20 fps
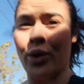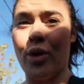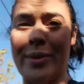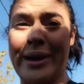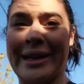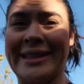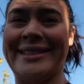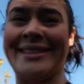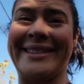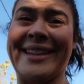all
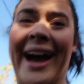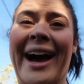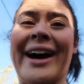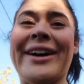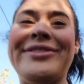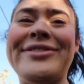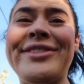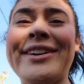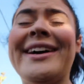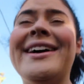my
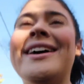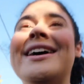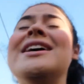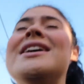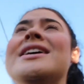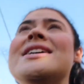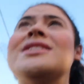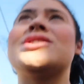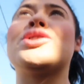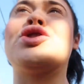stuff
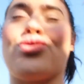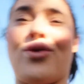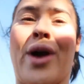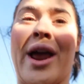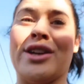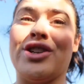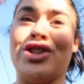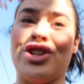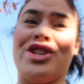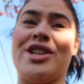is
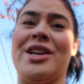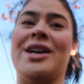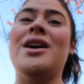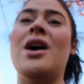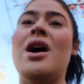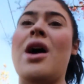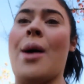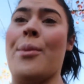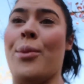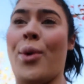drenched.
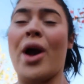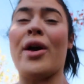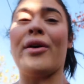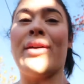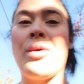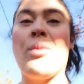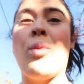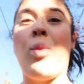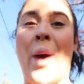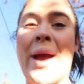I'm
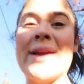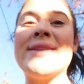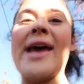wearing wet